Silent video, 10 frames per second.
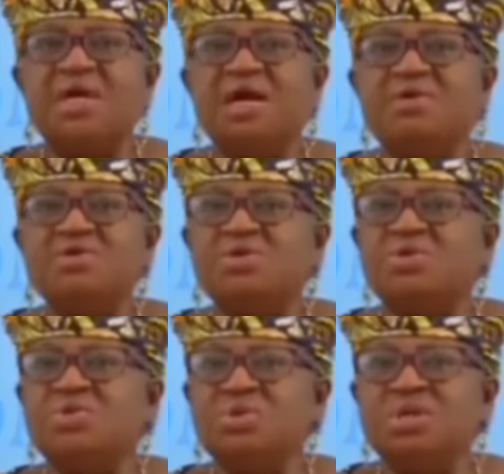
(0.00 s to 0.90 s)
We can
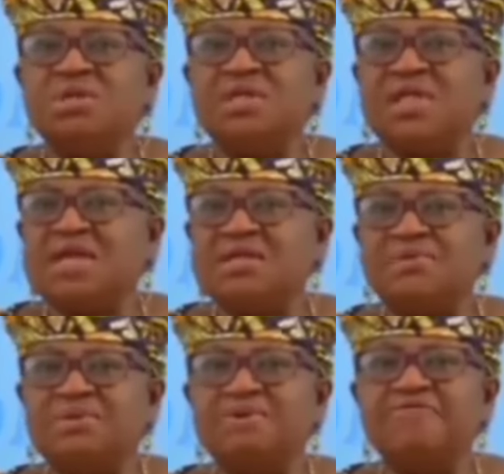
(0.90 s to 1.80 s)
also draw on the
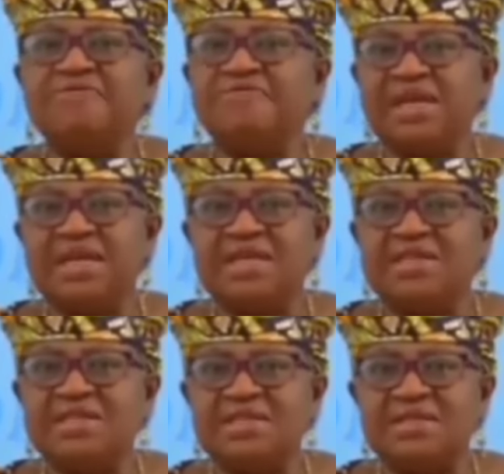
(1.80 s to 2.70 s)
diaspora for
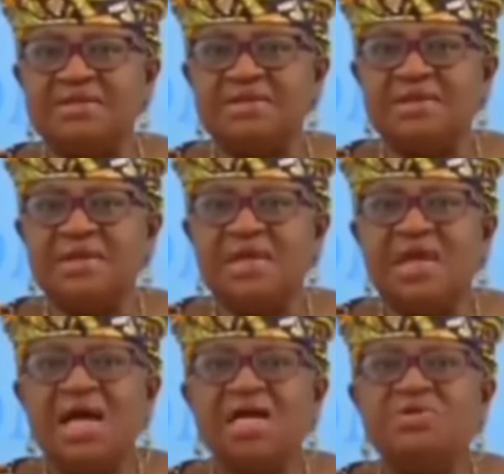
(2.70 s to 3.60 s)
financing.
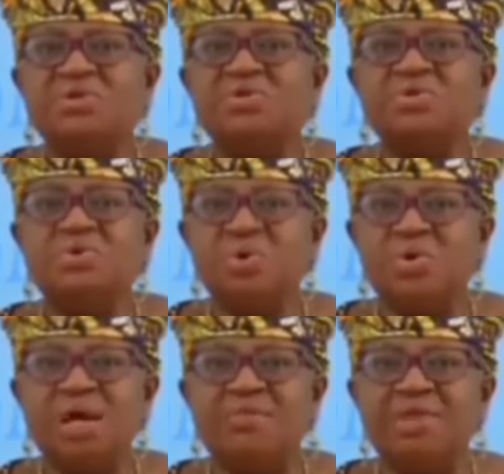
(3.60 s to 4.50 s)
I don't
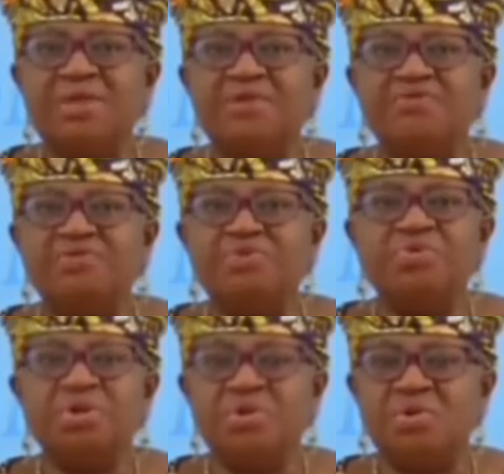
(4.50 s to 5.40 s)
know how many of you
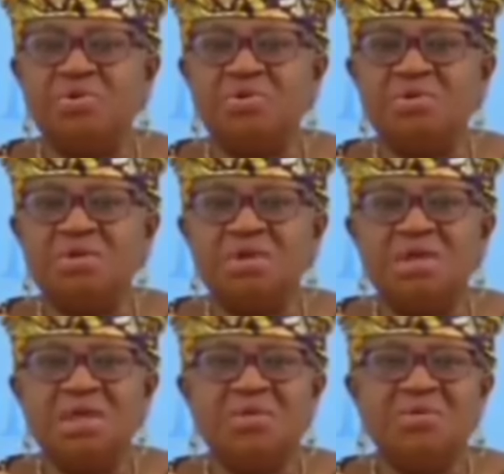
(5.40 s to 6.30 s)
recall
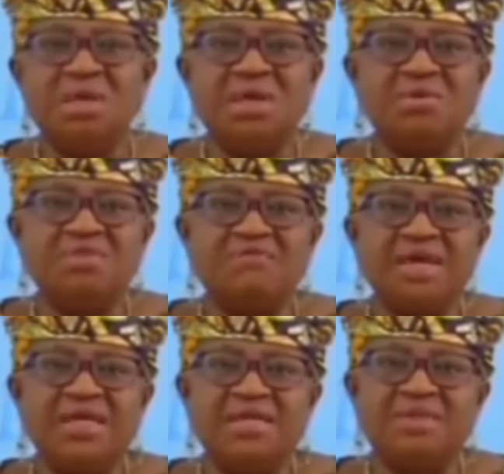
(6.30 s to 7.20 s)
that when I was
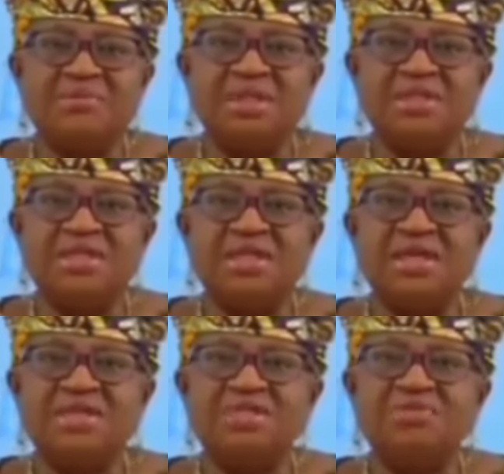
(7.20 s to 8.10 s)
finance minister,
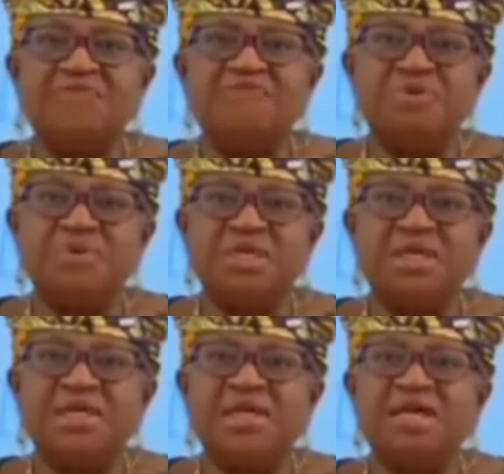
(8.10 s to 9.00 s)
Nigeria
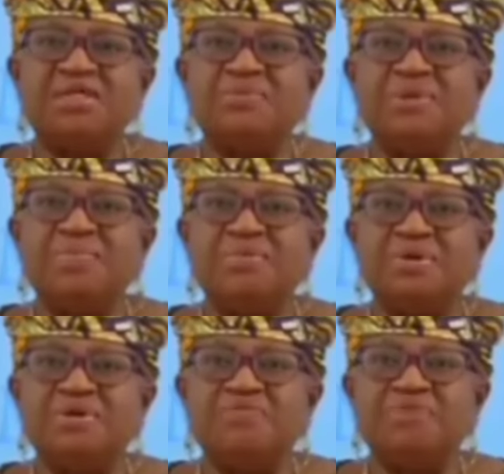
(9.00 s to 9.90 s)
floated a diaspora
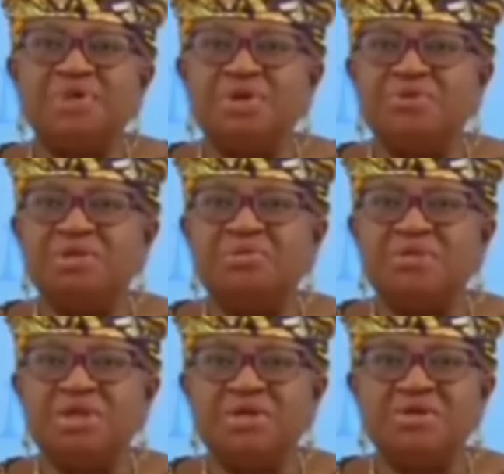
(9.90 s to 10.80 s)
bond of $300
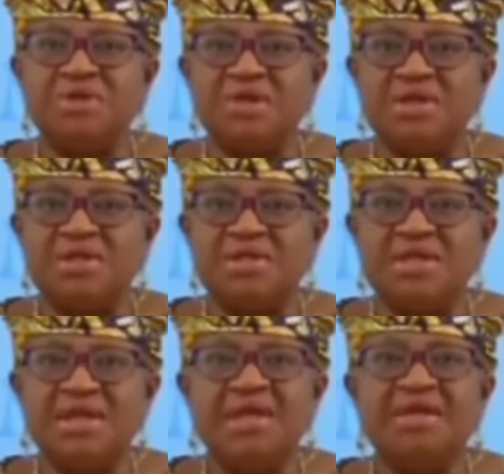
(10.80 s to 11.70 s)
million,
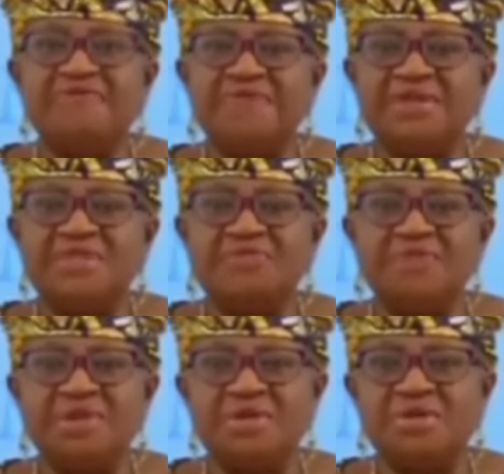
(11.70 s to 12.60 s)
a first
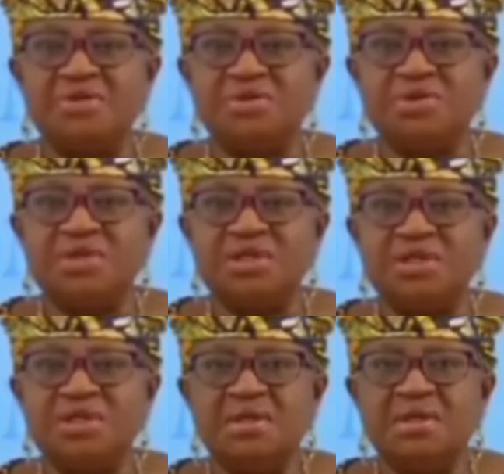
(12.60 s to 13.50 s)
for the country.